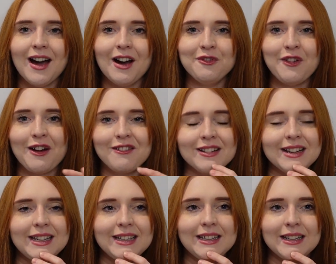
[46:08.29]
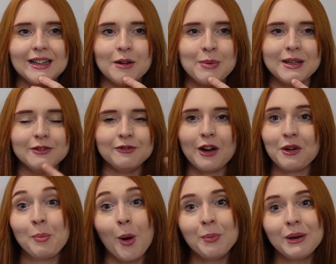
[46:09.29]
have been
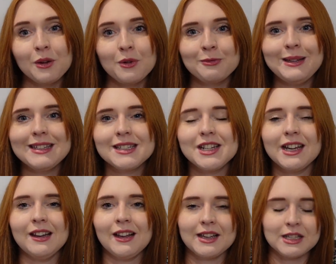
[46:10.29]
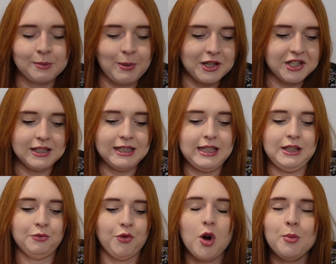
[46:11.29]
very popular with me this year, like especially
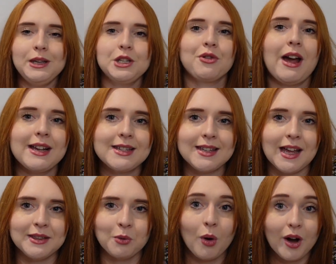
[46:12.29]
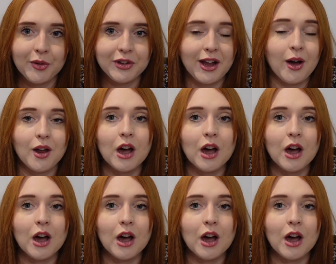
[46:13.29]
the Romey dress and the Wilder gown.